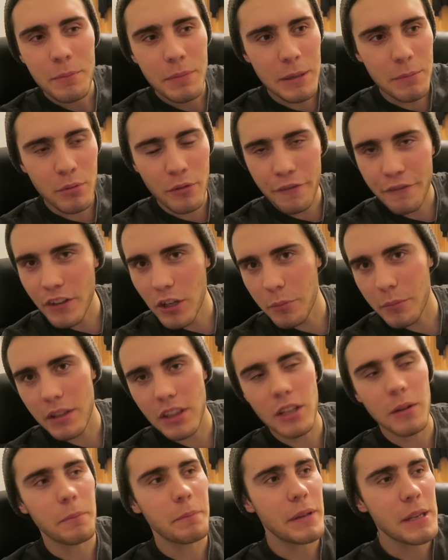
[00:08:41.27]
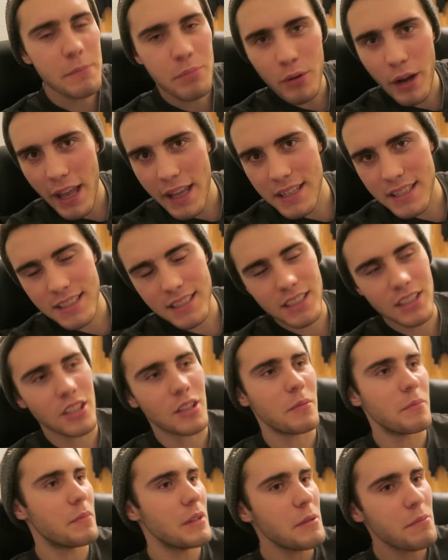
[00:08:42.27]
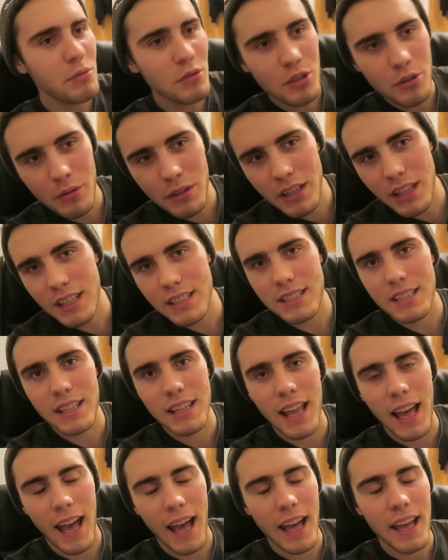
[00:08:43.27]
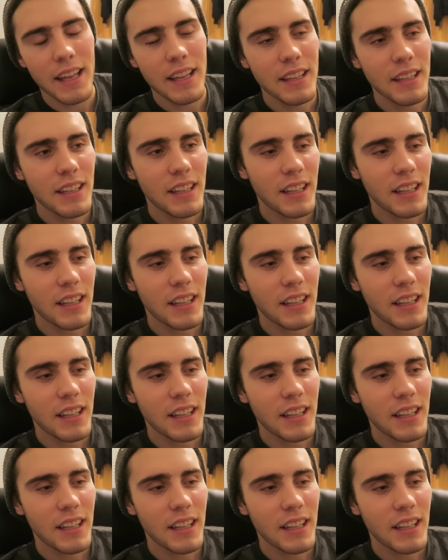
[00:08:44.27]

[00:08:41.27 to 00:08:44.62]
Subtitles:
people filming them, people editing them, people doing this and that.